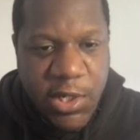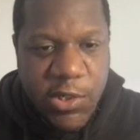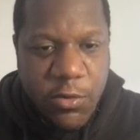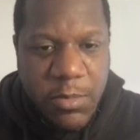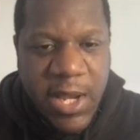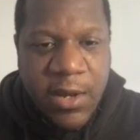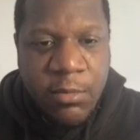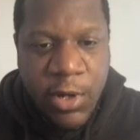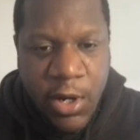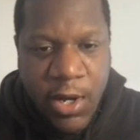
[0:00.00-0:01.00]
to meet them
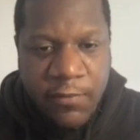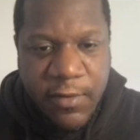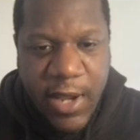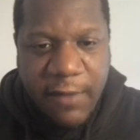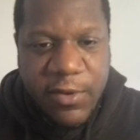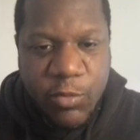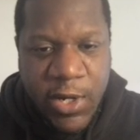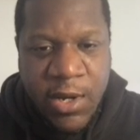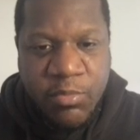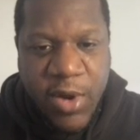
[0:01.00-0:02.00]
live after
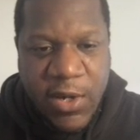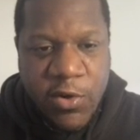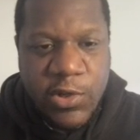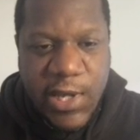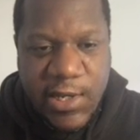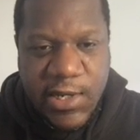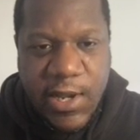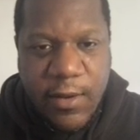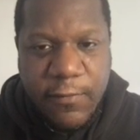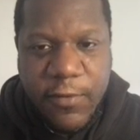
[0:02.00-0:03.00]
winning a brand new
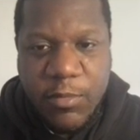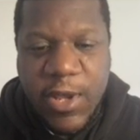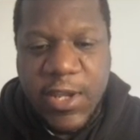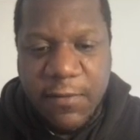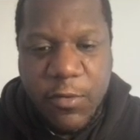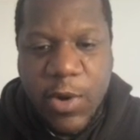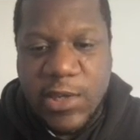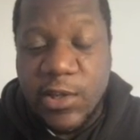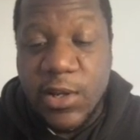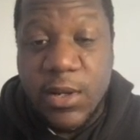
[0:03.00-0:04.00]
Tesla from their giveaway.
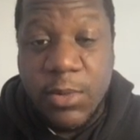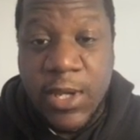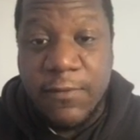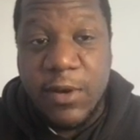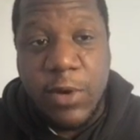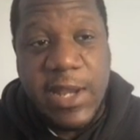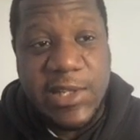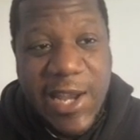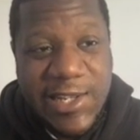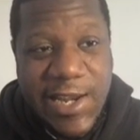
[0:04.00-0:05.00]
So they're going to be giving away a
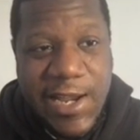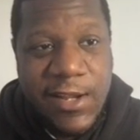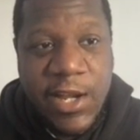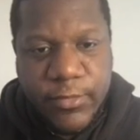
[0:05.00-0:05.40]
Tesla.